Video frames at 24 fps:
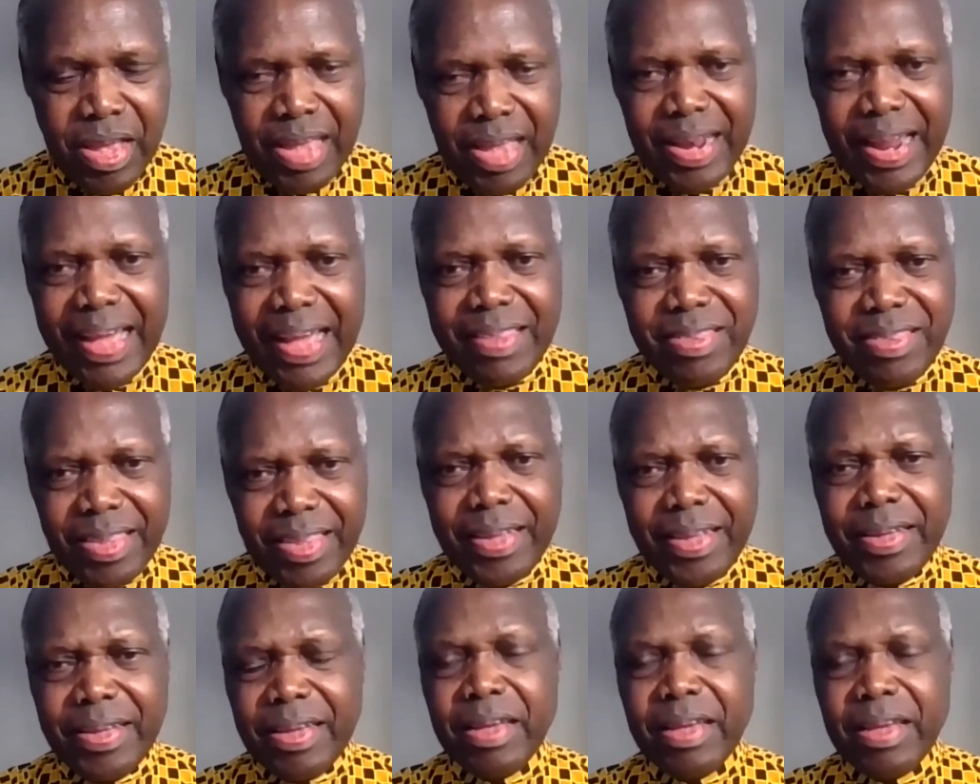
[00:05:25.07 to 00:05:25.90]
And I
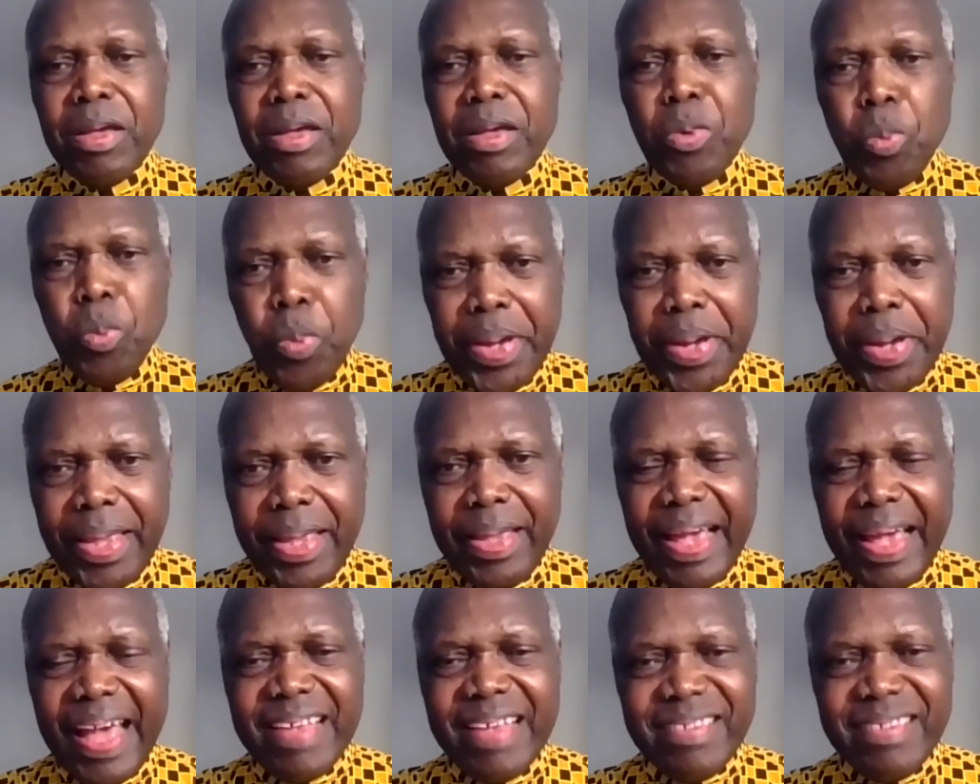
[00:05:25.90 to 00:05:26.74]
think
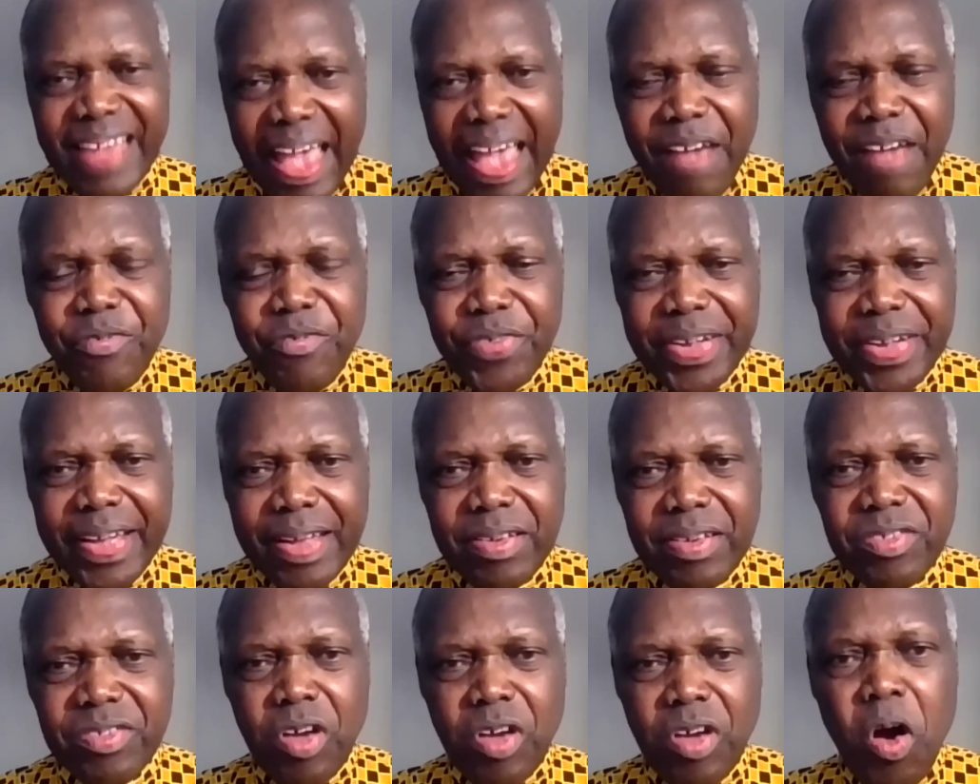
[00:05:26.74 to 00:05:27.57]
we as
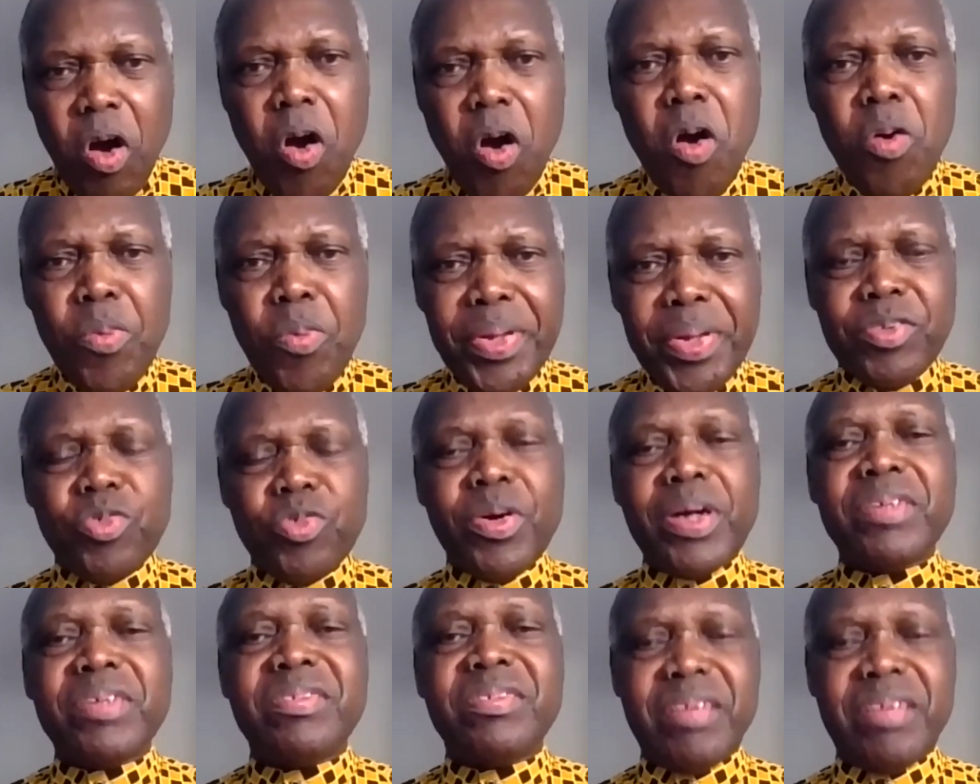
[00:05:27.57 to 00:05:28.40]
Africans owe it
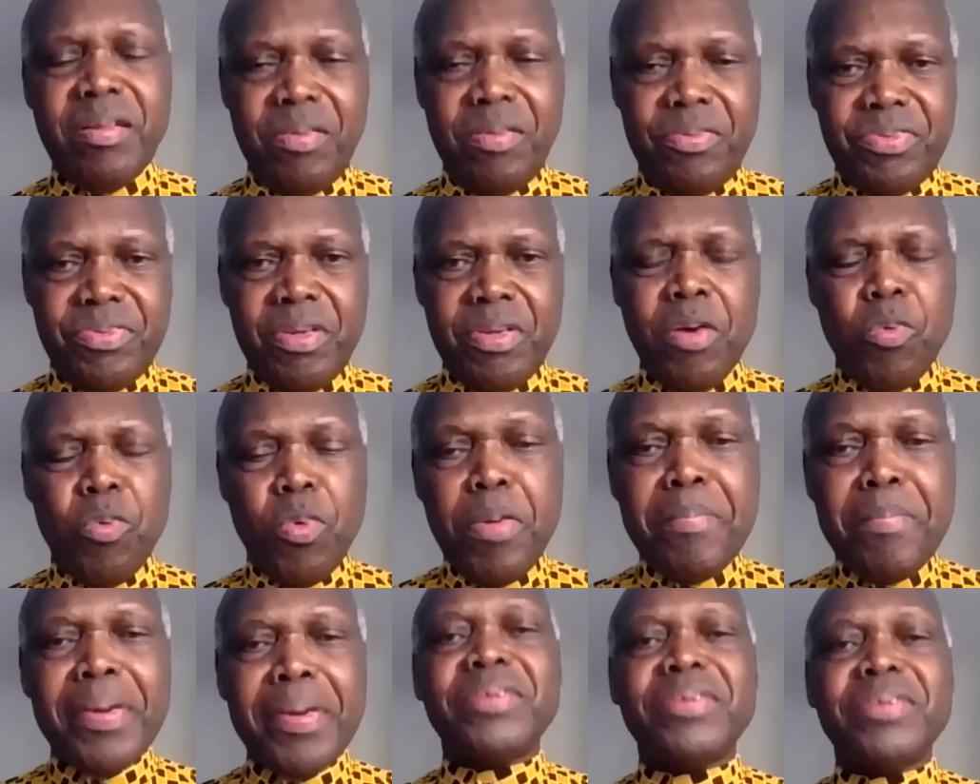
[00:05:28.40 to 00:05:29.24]
to ourselves.
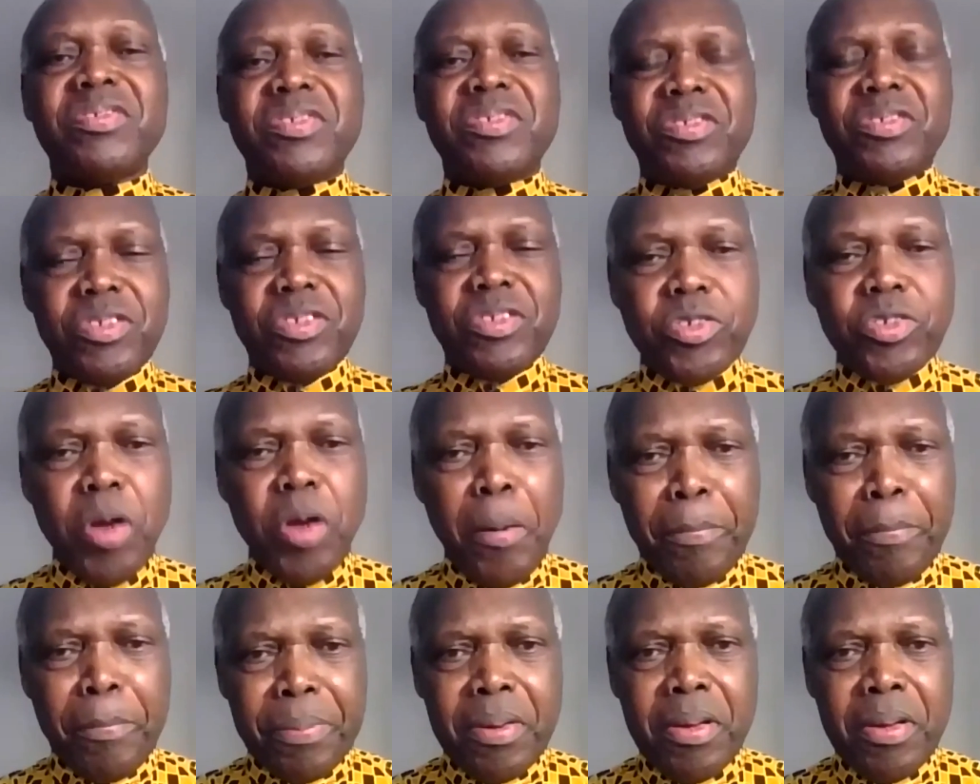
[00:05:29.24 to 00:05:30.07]
We must
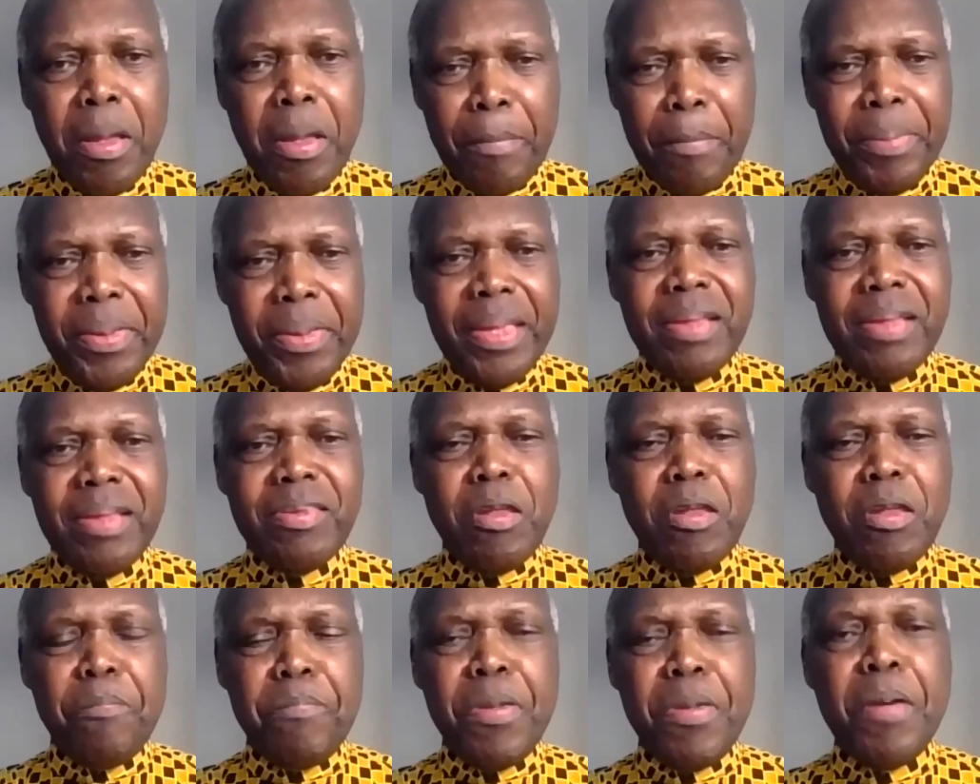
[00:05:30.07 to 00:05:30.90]
stop
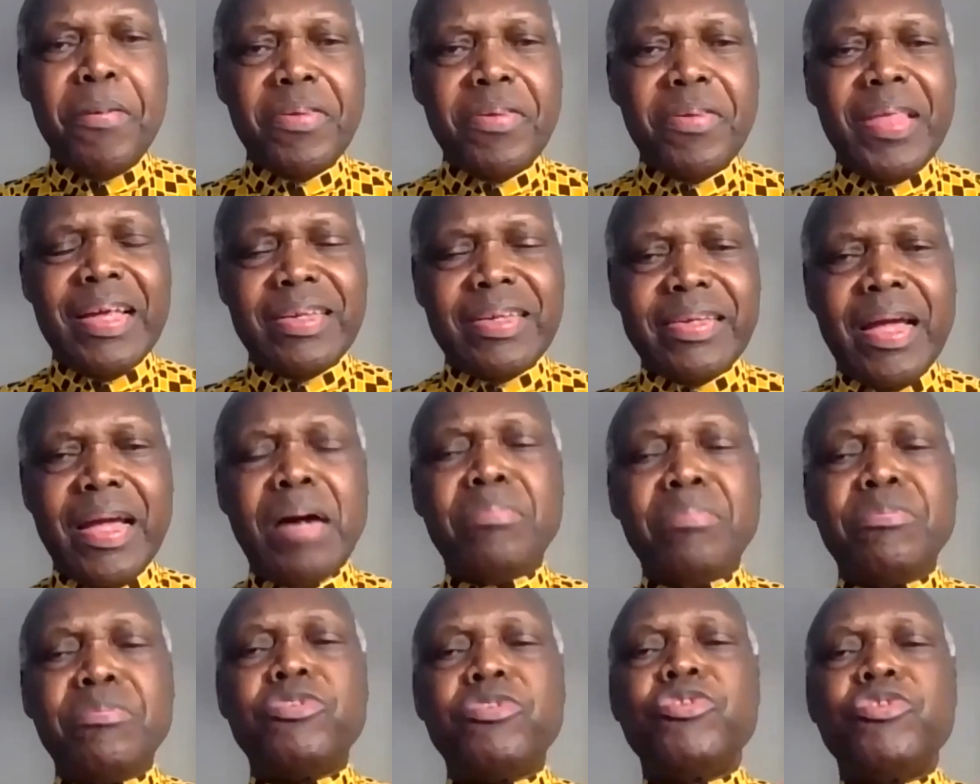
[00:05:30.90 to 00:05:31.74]
being the people that
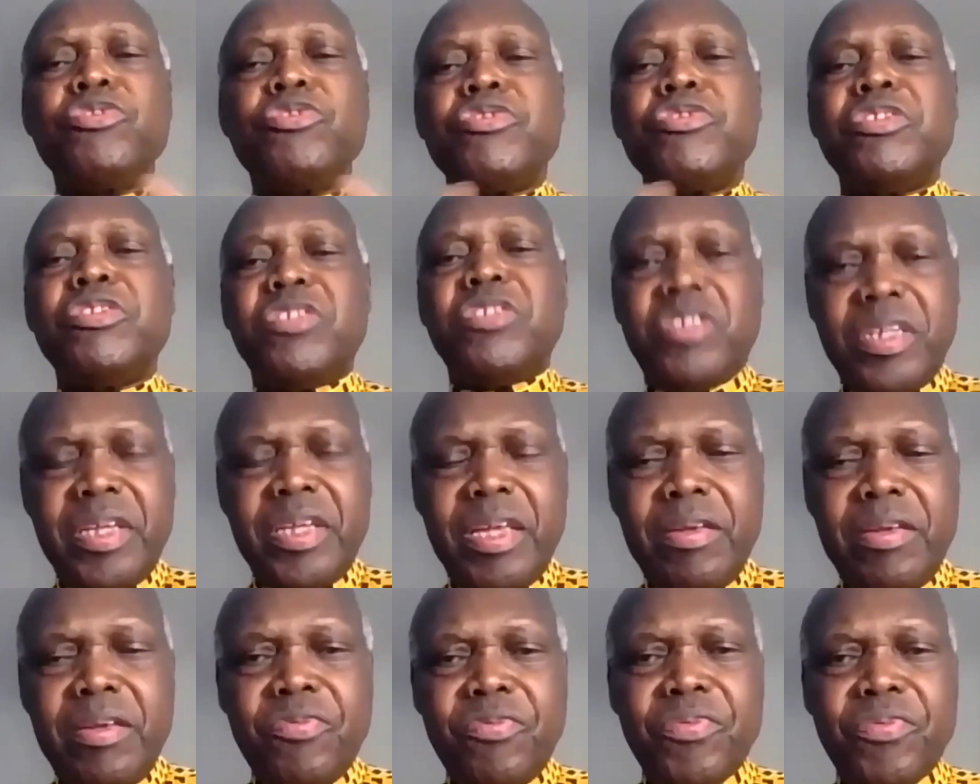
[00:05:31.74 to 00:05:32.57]
come to
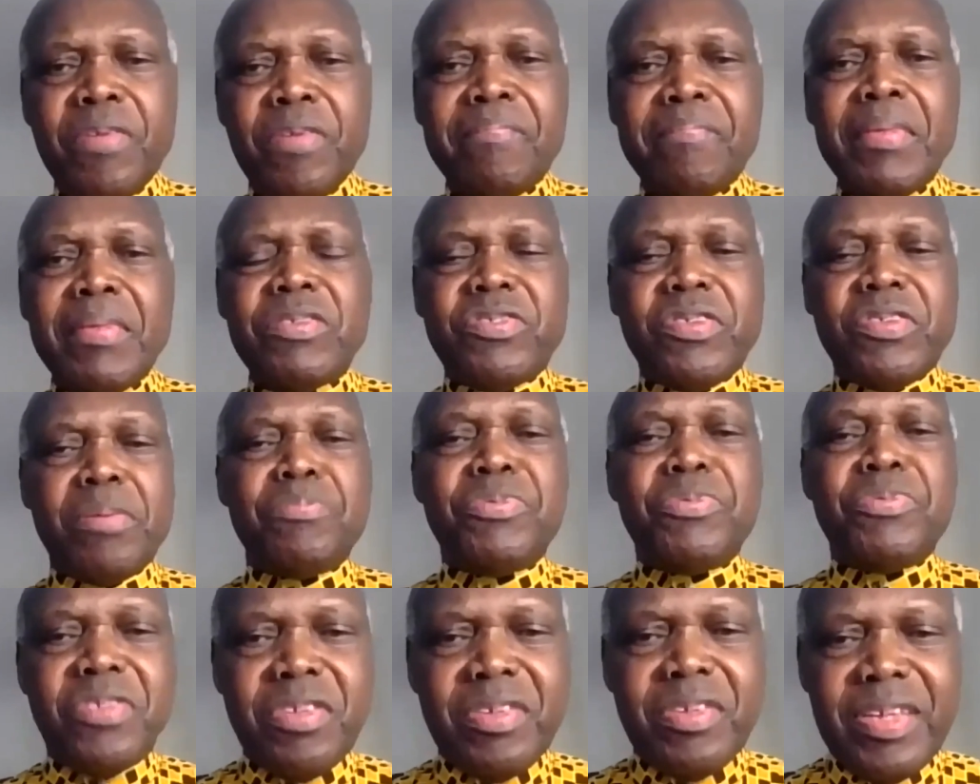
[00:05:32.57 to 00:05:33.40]
receive
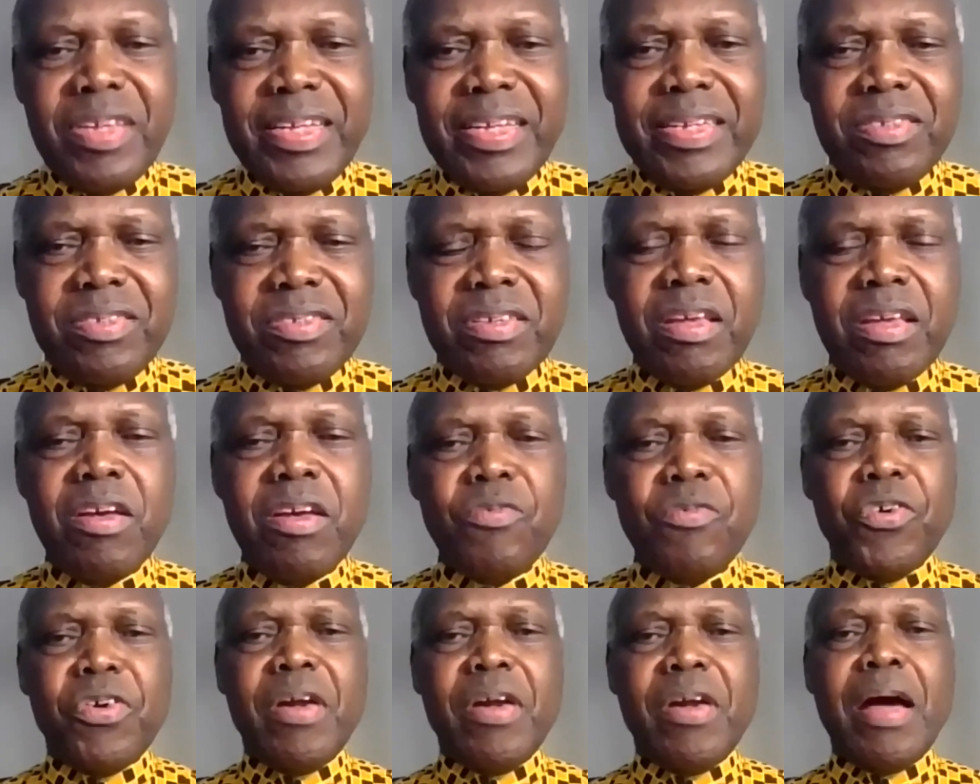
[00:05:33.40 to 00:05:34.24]
subsidies
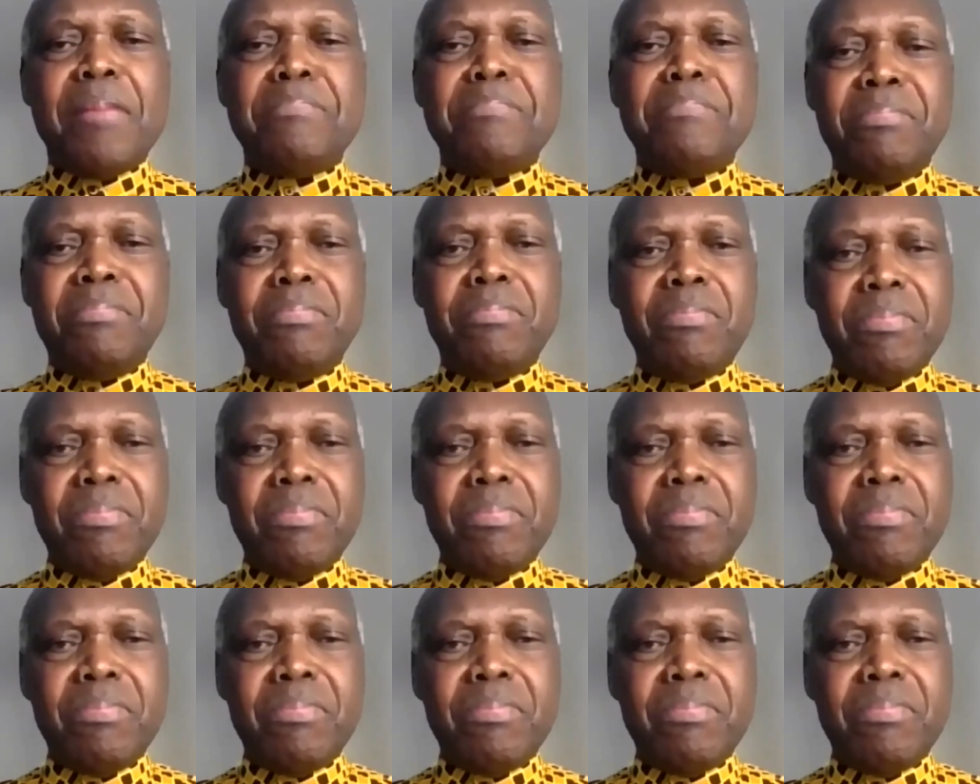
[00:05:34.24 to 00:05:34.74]
for our